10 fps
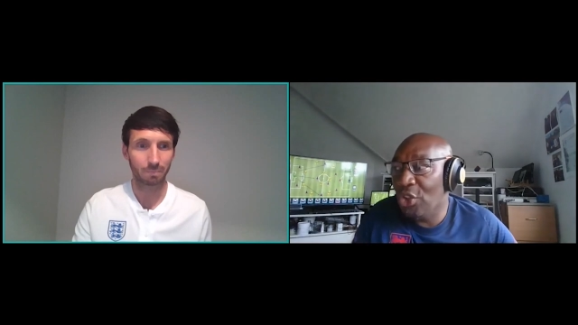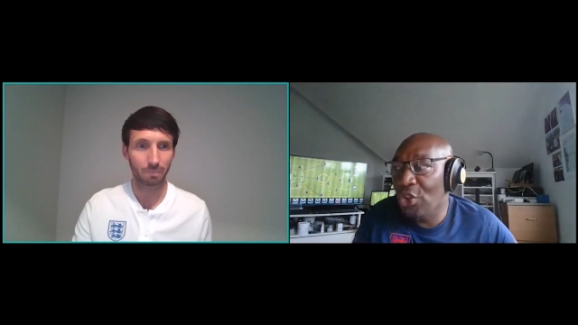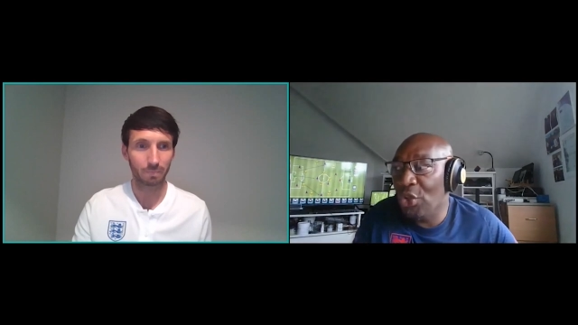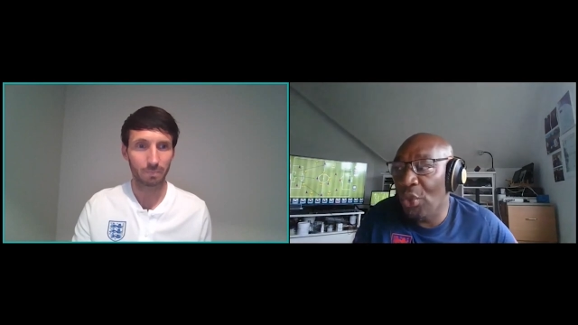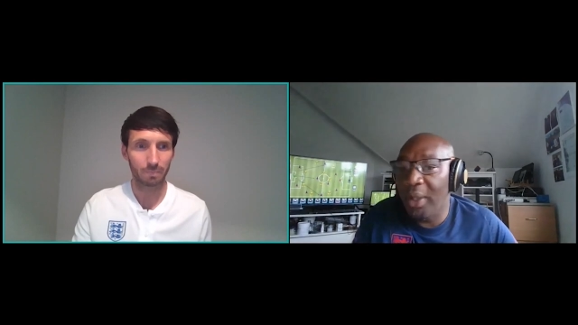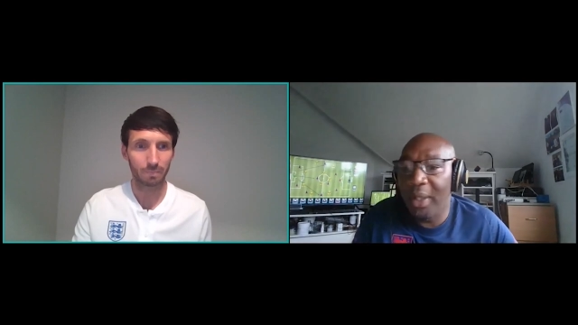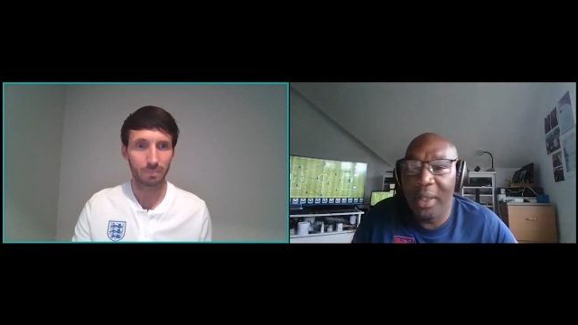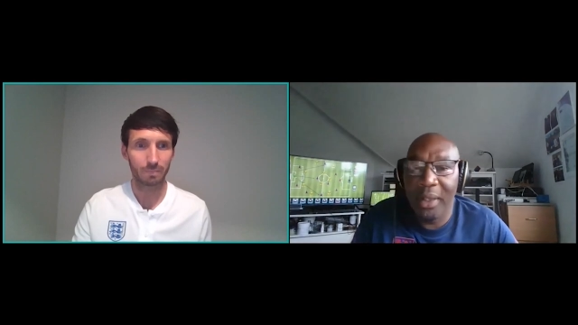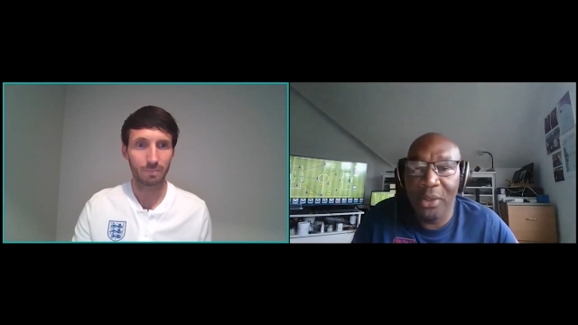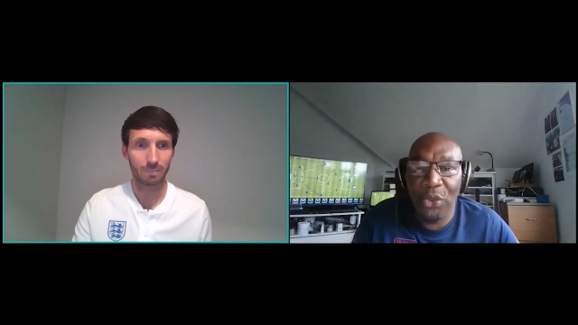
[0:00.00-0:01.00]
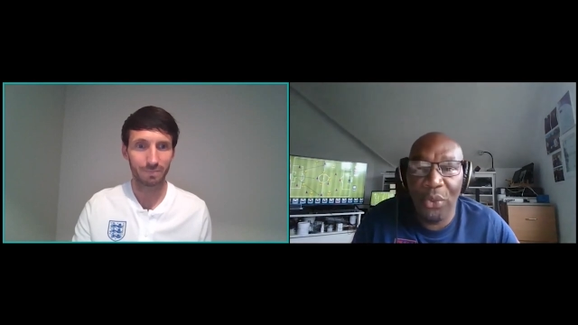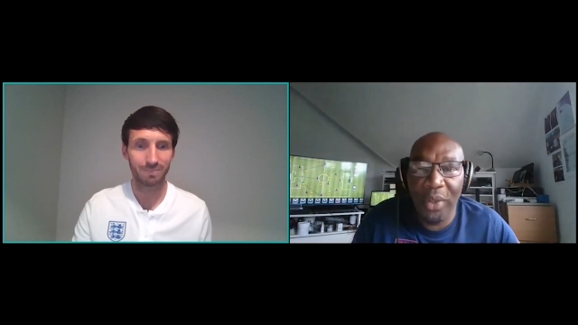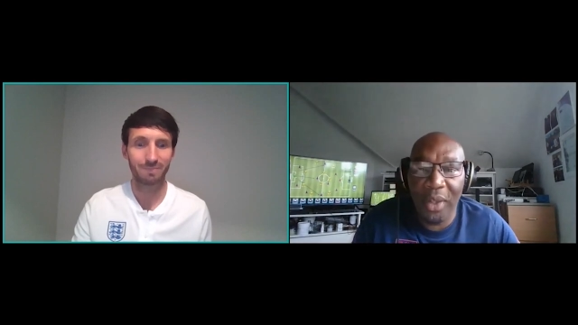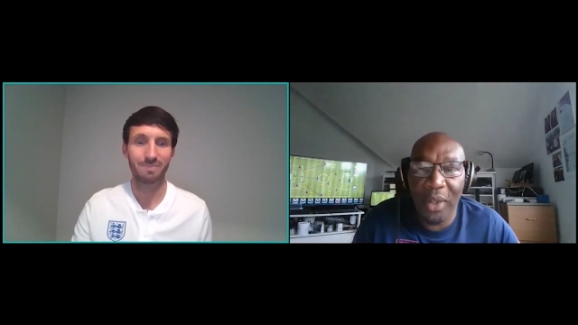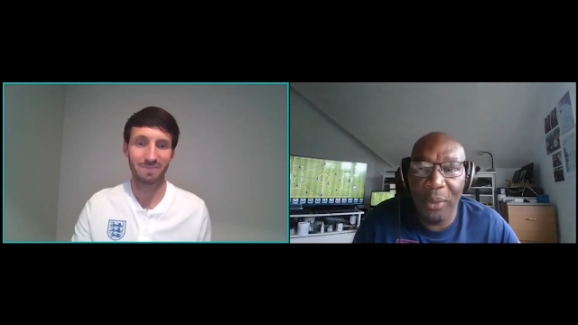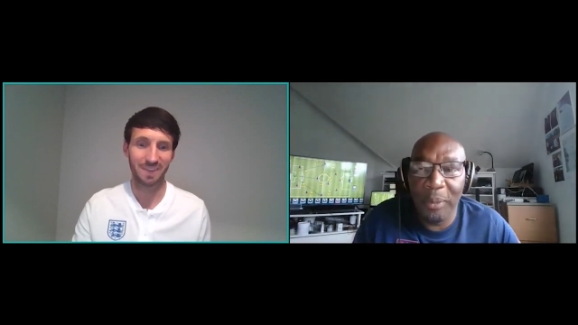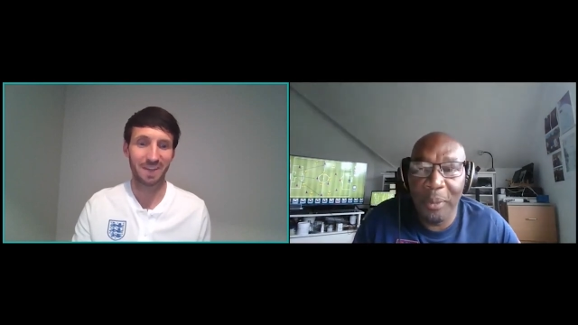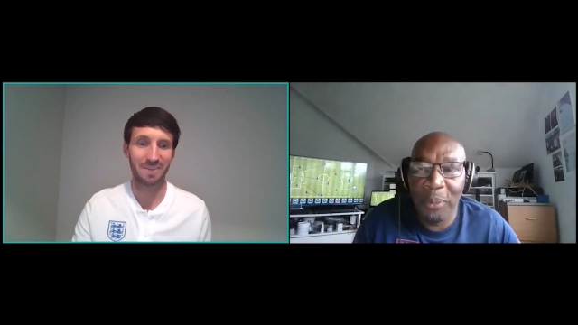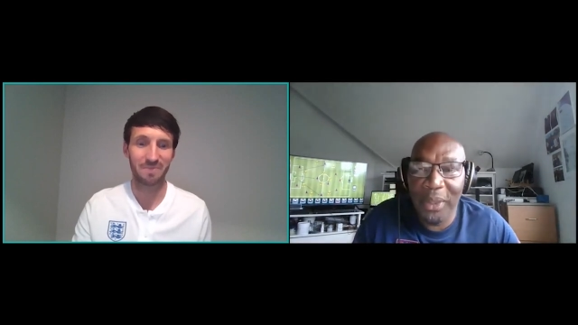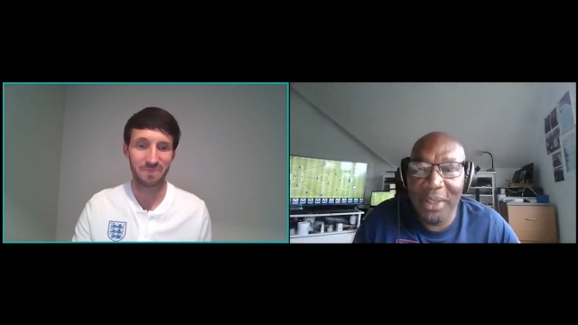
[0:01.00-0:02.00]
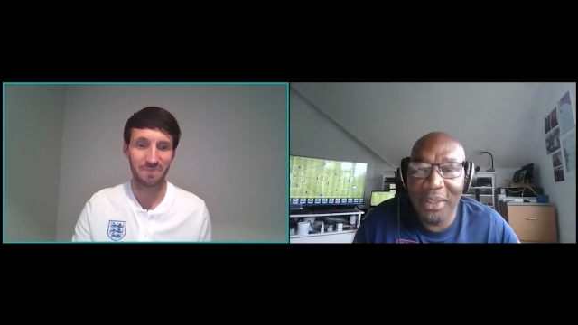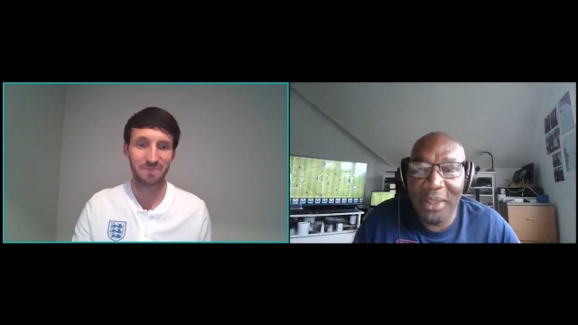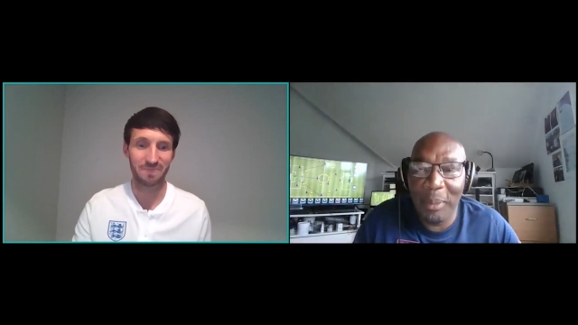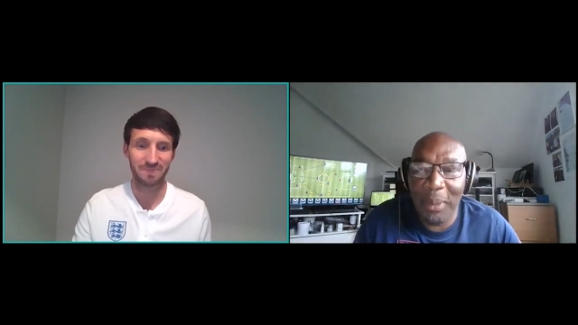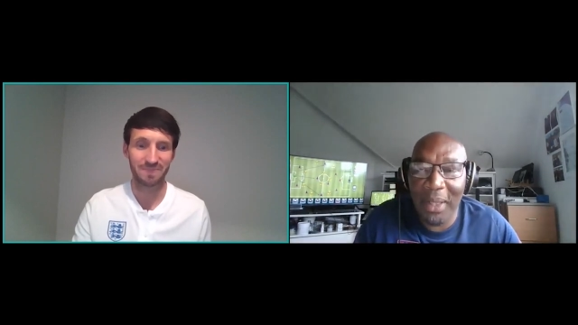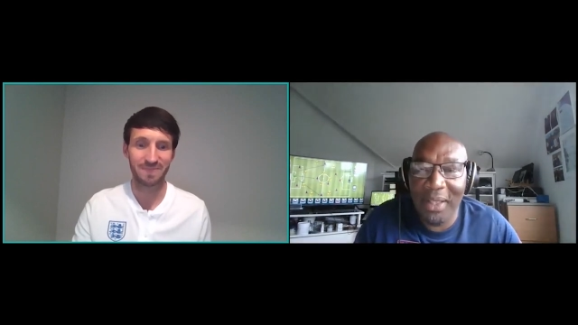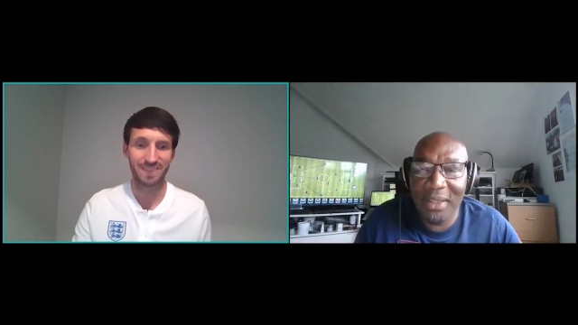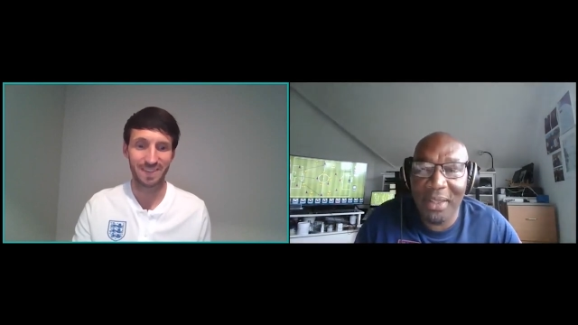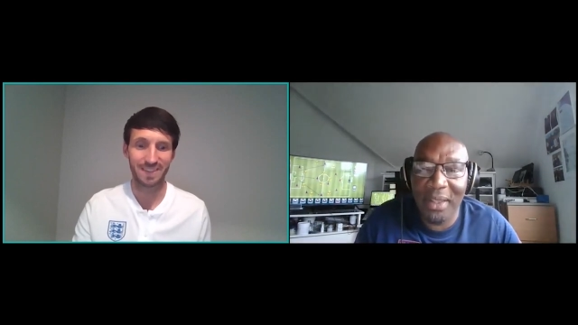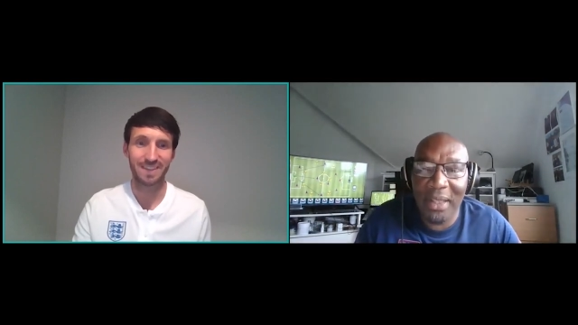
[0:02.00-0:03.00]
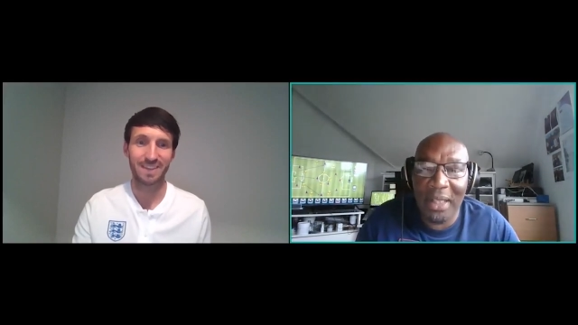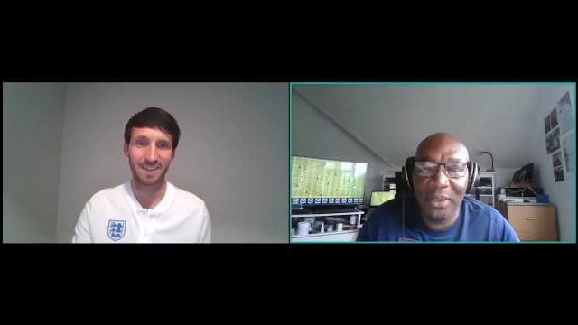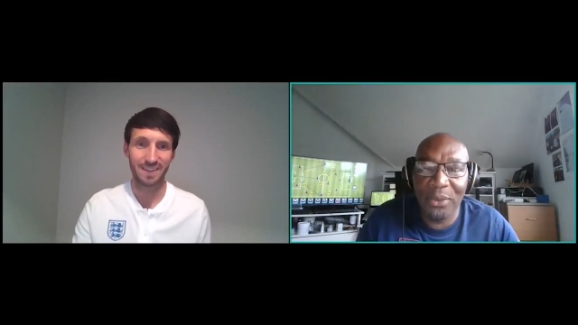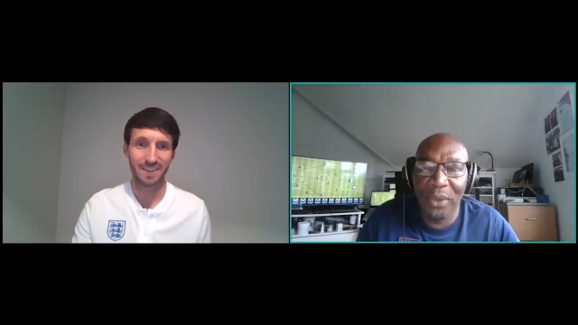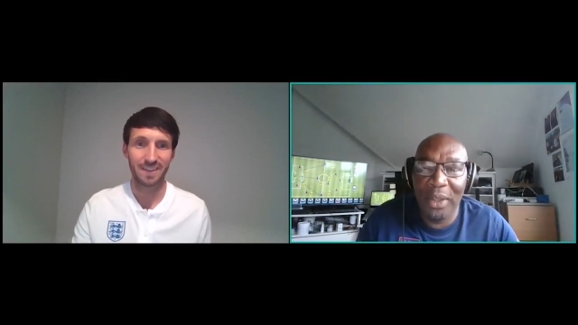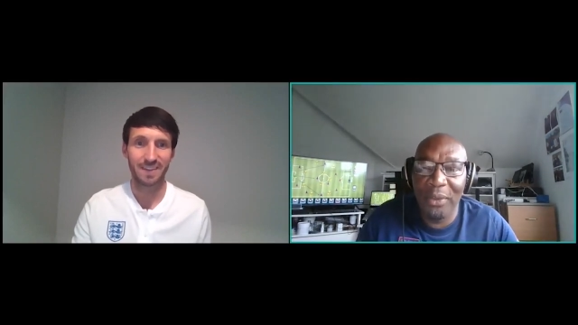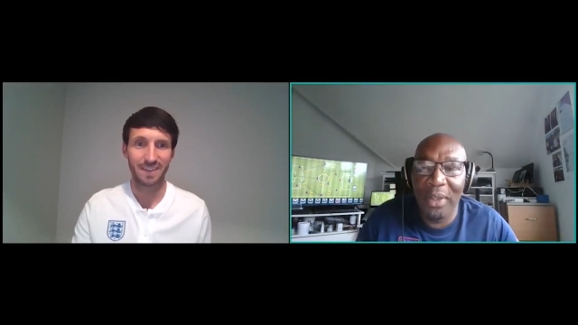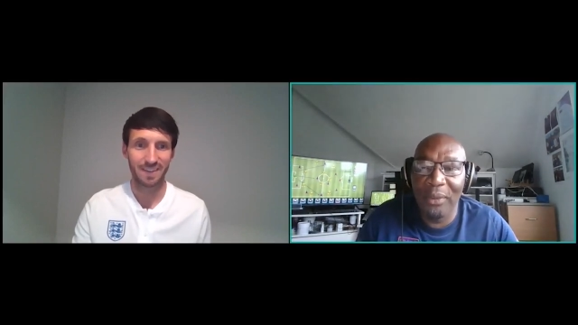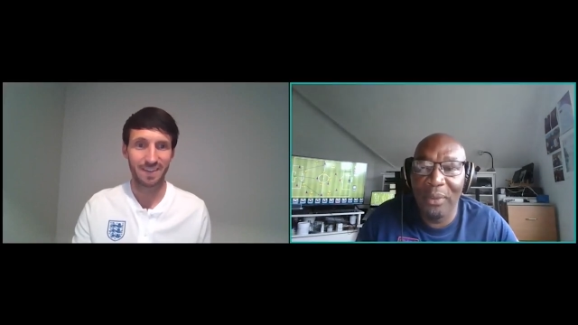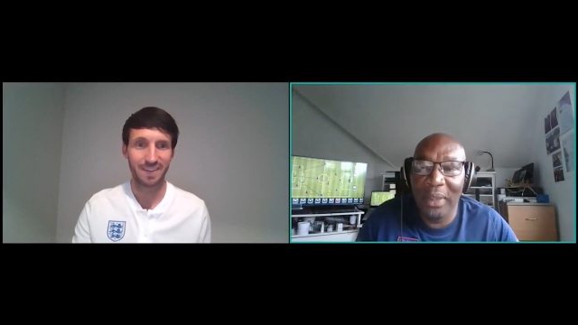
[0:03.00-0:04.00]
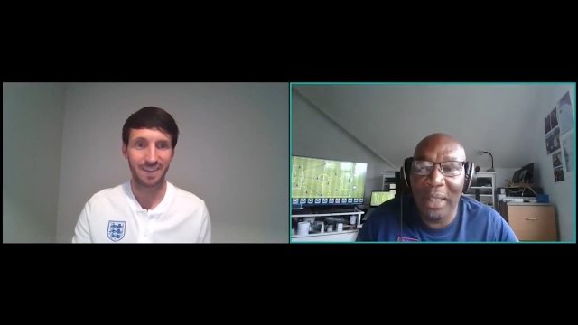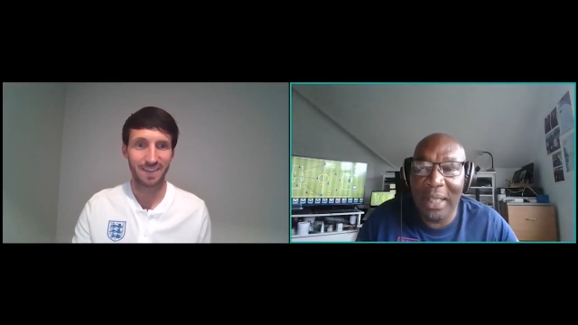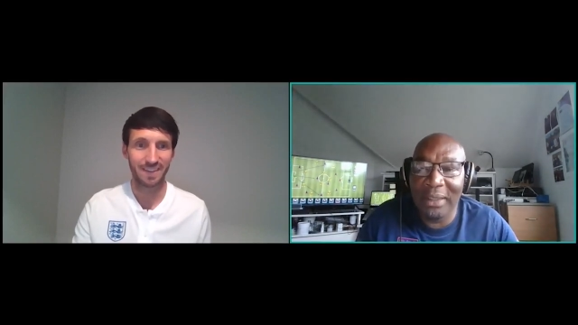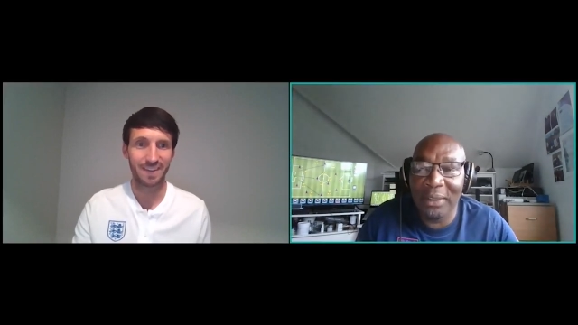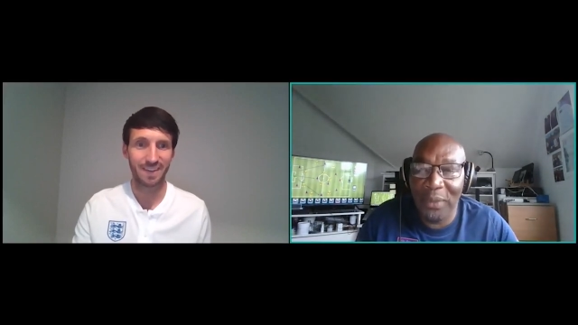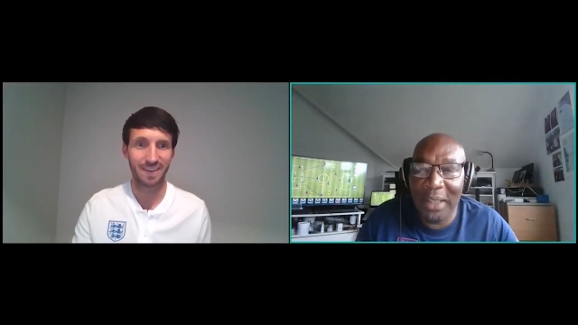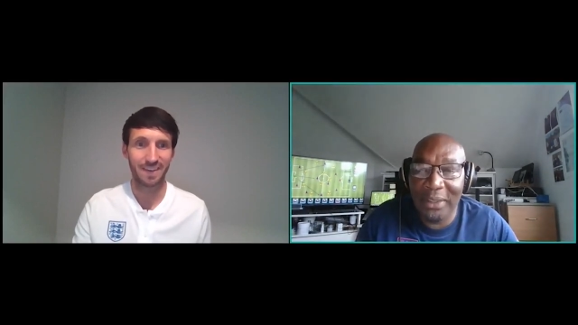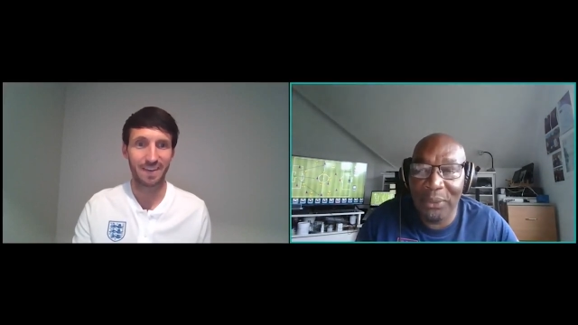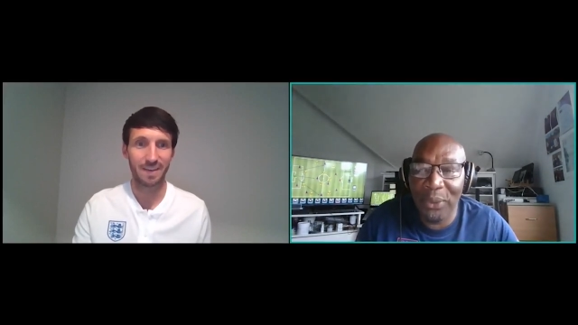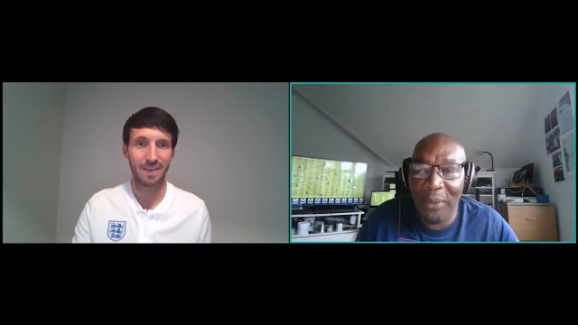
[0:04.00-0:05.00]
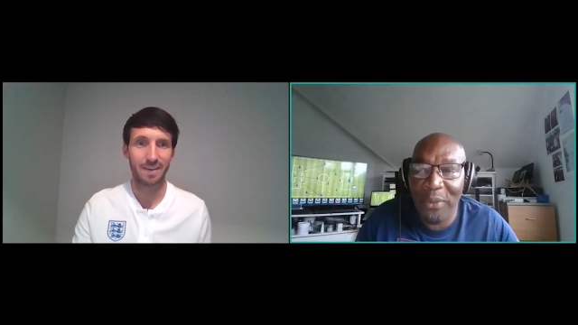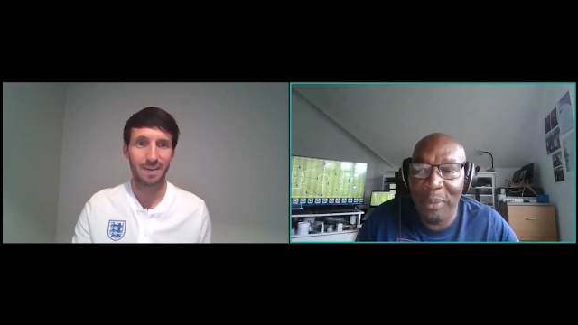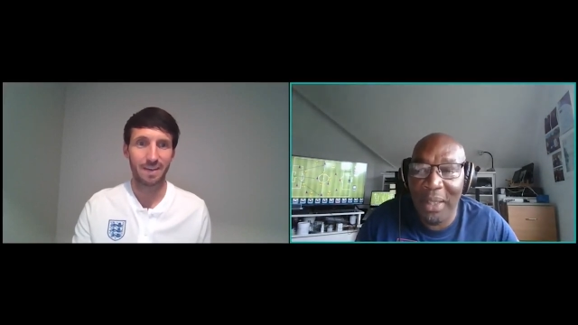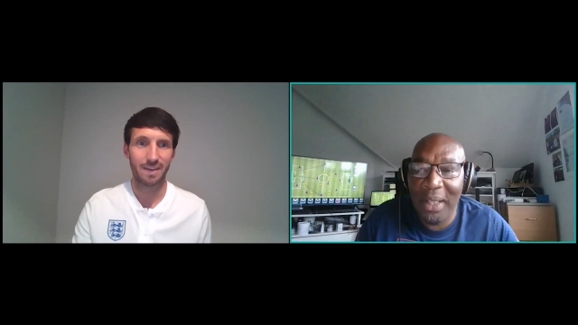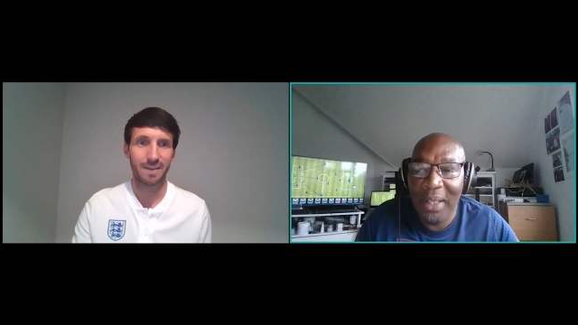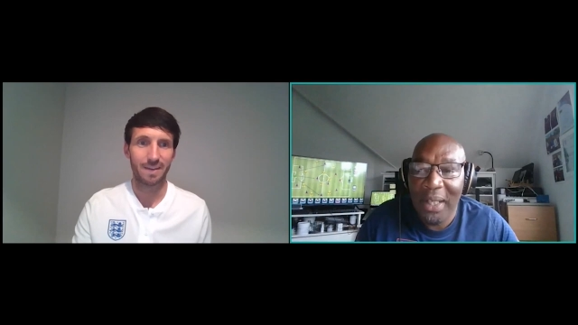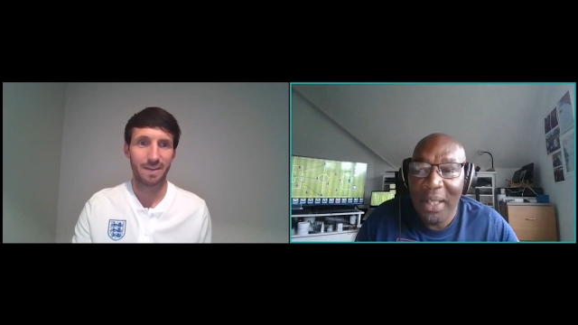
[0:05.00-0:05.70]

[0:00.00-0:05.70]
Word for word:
Speaker 1: joy that scoring a goal brings in the players. I think that's really that's the thing that stood out for me.